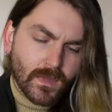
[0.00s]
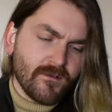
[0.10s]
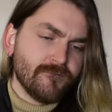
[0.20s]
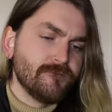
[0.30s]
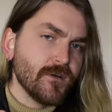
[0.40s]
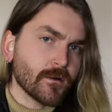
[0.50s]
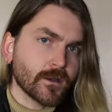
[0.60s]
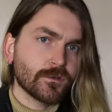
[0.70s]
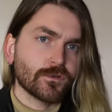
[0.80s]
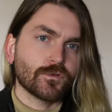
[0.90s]
A
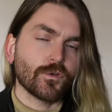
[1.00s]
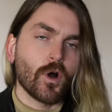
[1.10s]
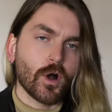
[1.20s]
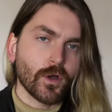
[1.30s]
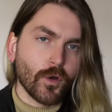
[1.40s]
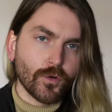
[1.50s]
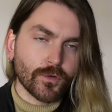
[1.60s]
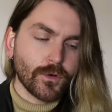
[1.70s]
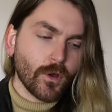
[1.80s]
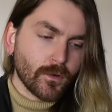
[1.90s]
very strong
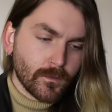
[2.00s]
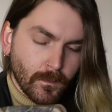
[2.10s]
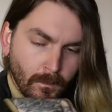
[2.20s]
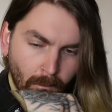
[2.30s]
oud note.